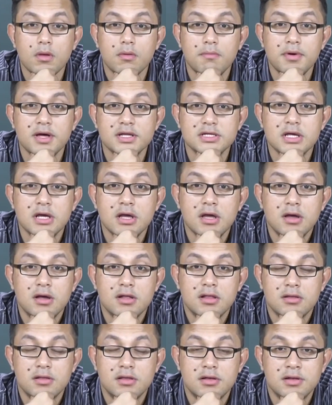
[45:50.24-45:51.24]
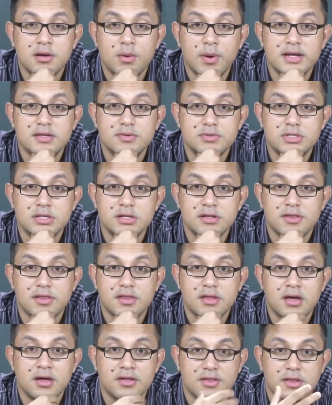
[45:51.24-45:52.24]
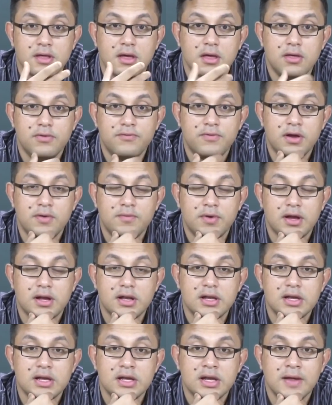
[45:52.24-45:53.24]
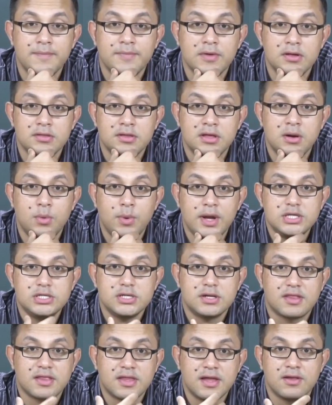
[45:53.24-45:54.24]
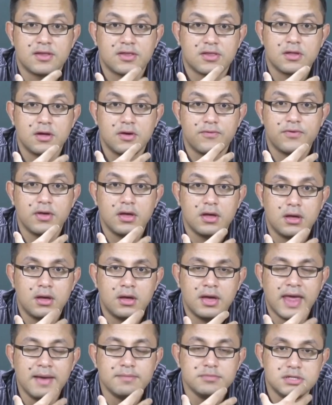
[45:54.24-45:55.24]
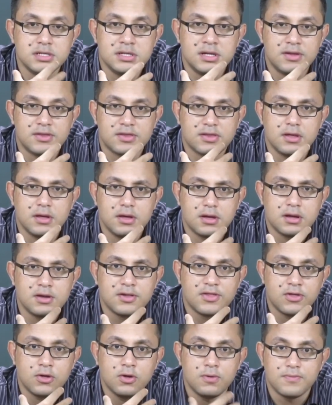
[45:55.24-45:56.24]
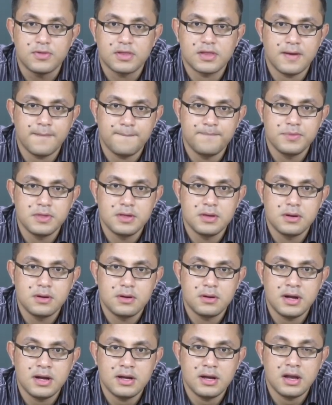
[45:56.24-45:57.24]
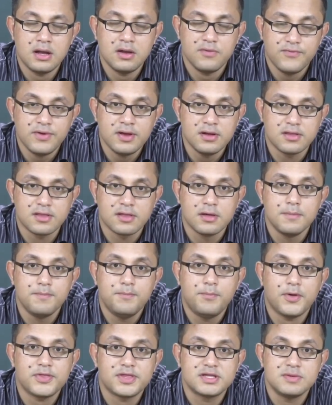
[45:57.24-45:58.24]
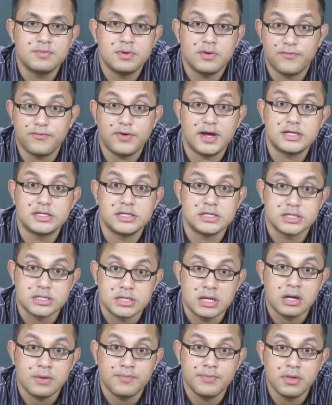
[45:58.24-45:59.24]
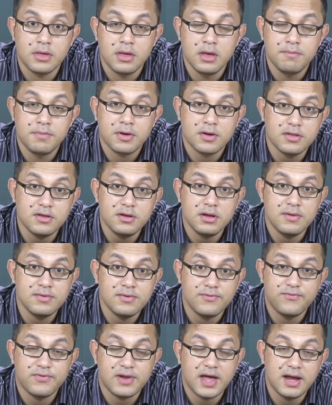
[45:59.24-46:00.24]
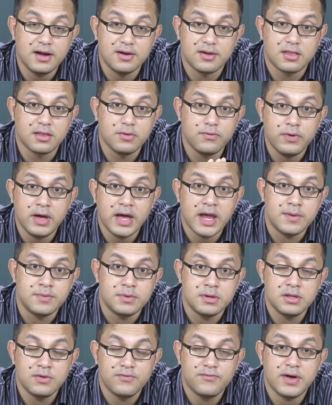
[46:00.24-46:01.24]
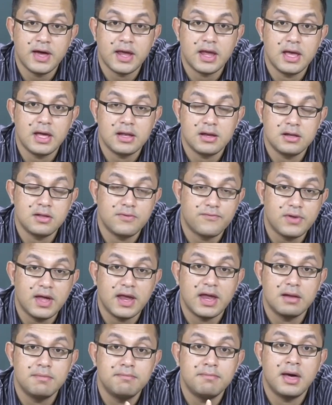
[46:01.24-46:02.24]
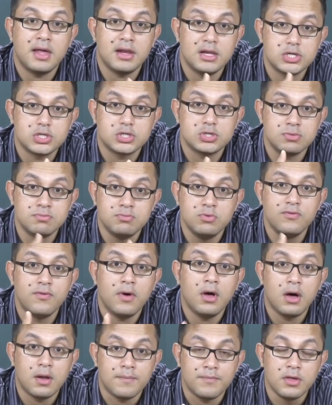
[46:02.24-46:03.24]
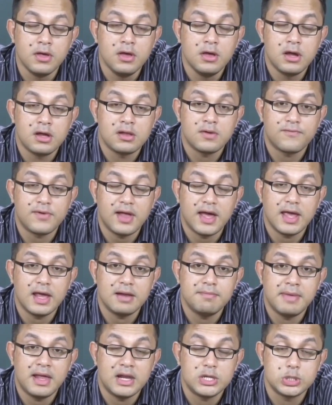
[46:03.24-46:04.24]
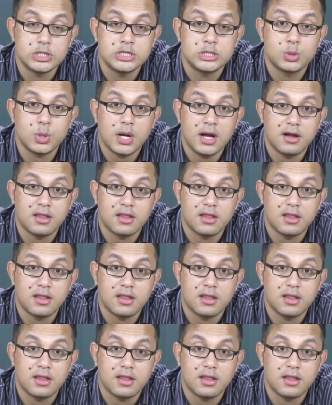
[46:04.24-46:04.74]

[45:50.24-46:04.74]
But the, the narrative tells us very, very clearly that a wretched sense of uh, emptiness consumes them, right? And he feels positively frightened now. Because you know, if the fly had survived, if the fly had, if the fly had managed to move on, if the fly had managed to dry